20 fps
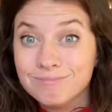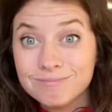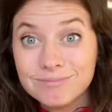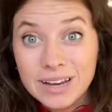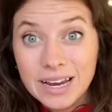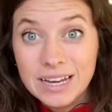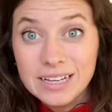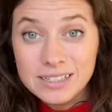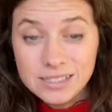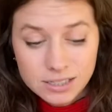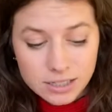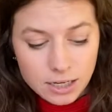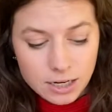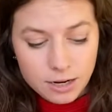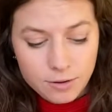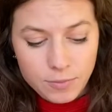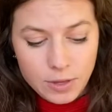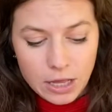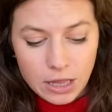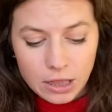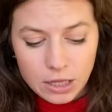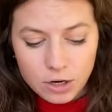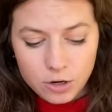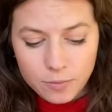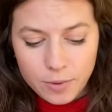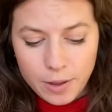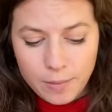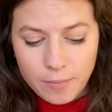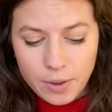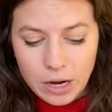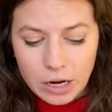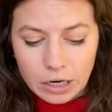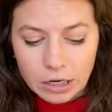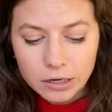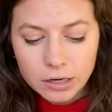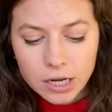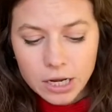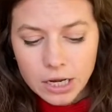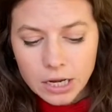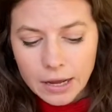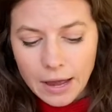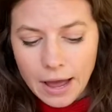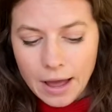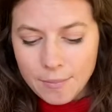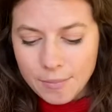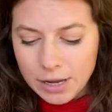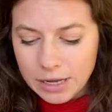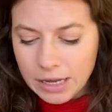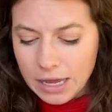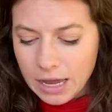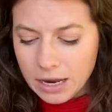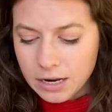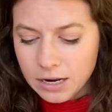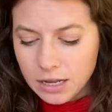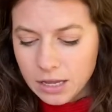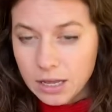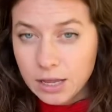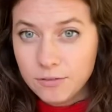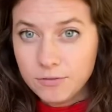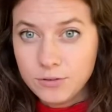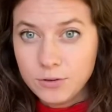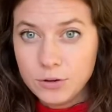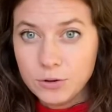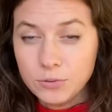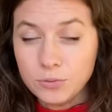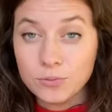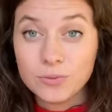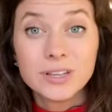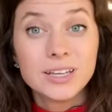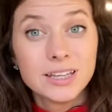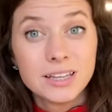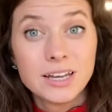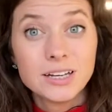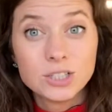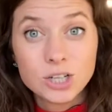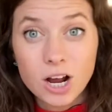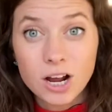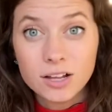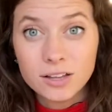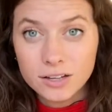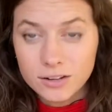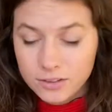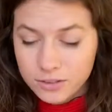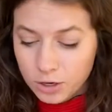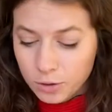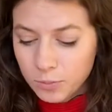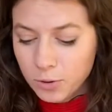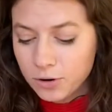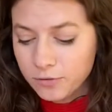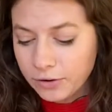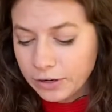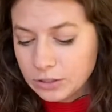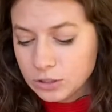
it's going to be a little bit bitter. Again, if you really like chocolate, they're perfect.